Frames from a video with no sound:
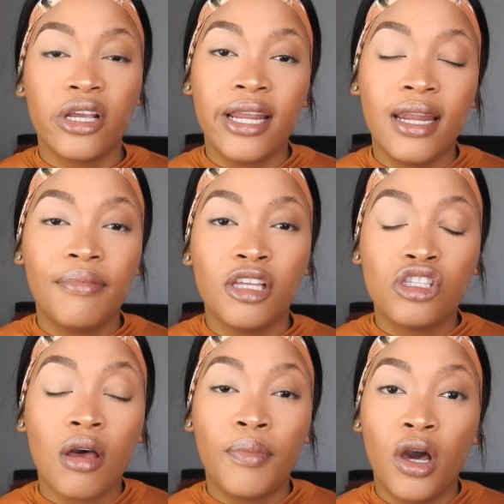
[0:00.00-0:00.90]
to clean up the
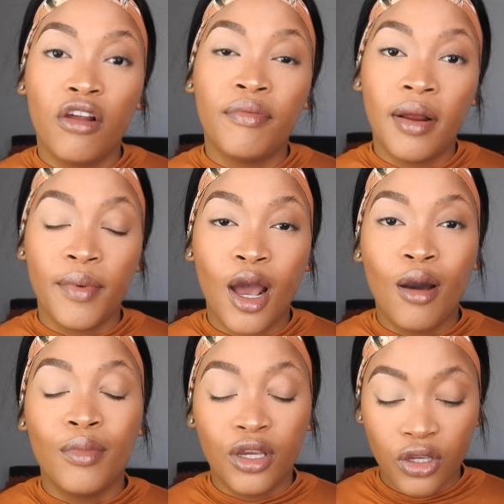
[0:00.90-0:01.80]
top part of my brow,
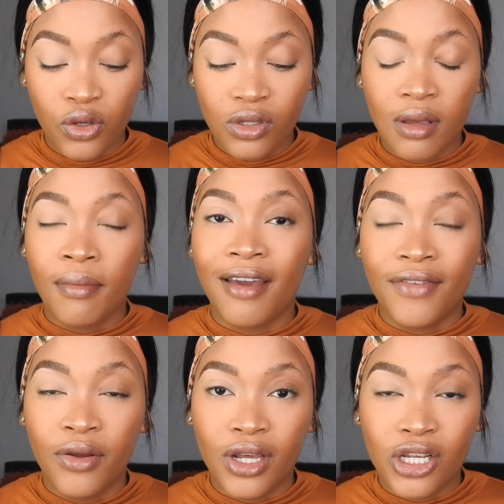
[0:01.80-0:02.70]
I'm going to use my
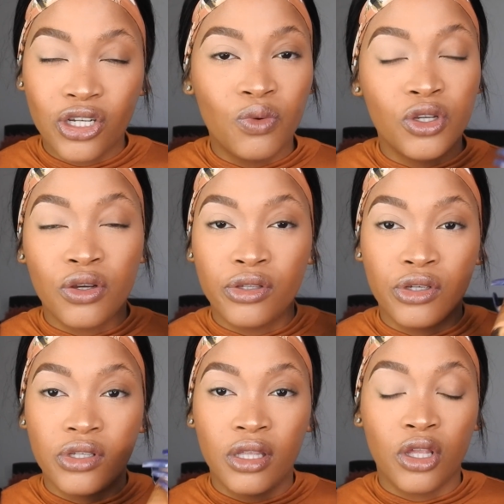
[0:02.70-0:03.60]
foundation, which I was
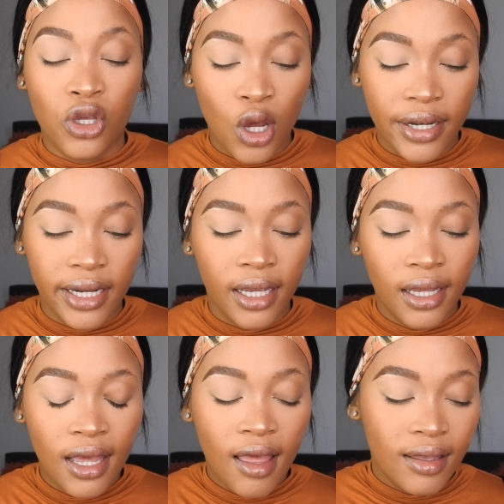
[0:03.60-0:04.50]
using the
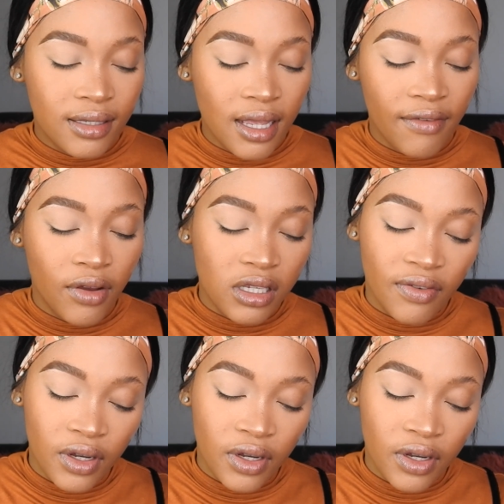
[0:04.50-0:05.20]
Yardley Stay Fast